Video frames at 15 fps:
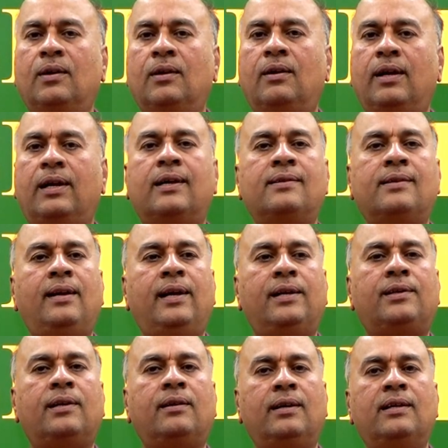
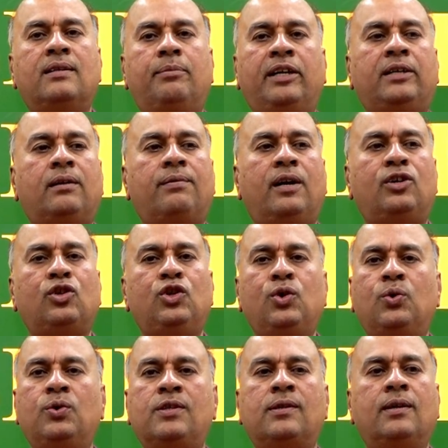Reconciliation is a better word to
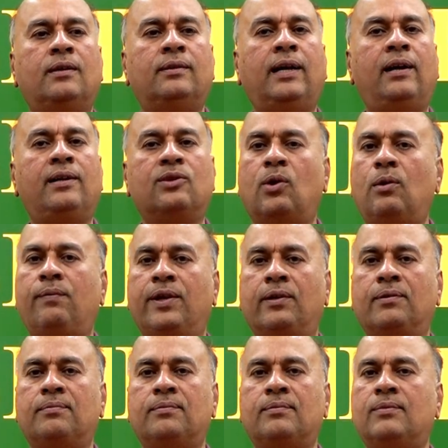use than resolving.
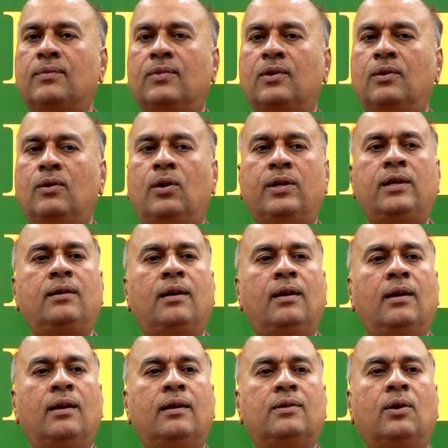Got it?
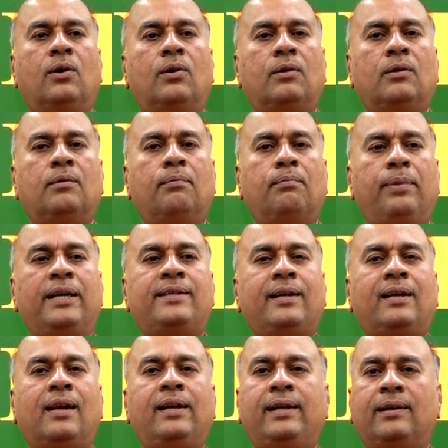So
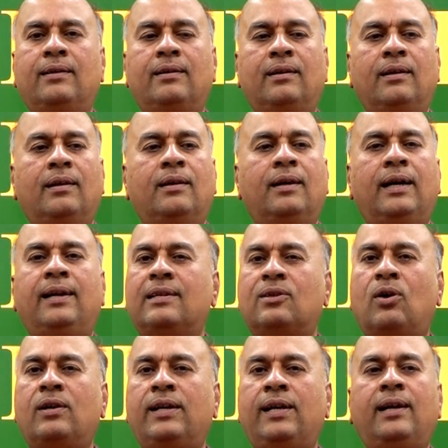basically, it does
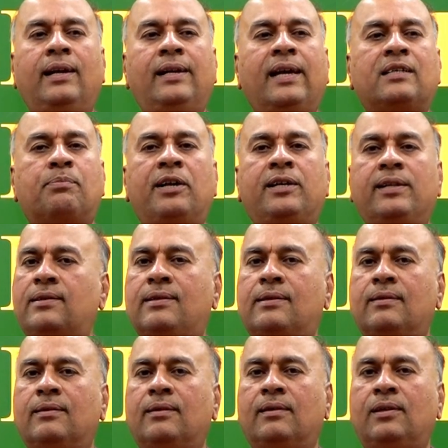not need any expertise
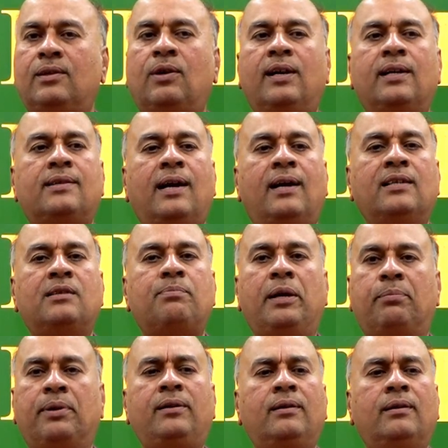to understand this
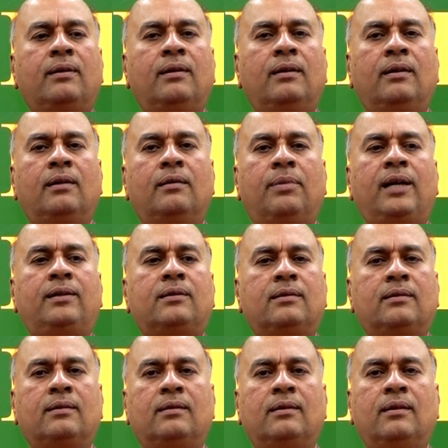paper, but
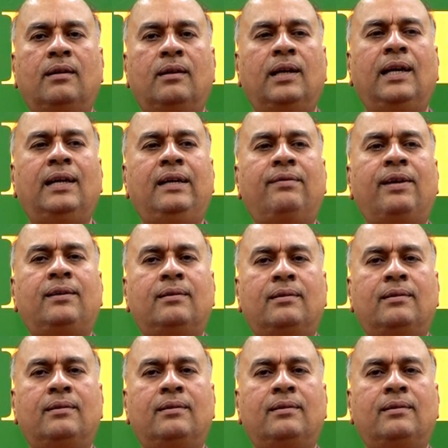even